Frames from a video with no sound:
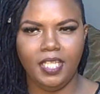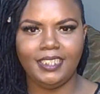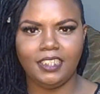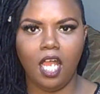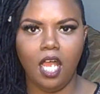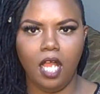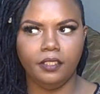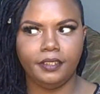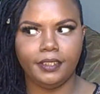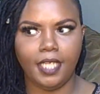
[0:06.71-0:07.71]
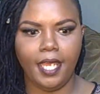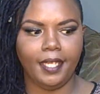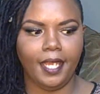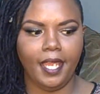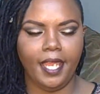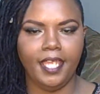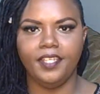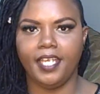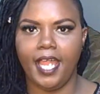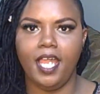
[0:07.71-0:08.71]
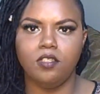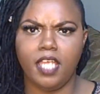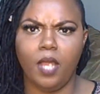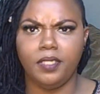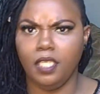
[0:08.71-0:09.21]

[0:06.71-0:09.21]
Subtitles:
let's all side-eye the guy outside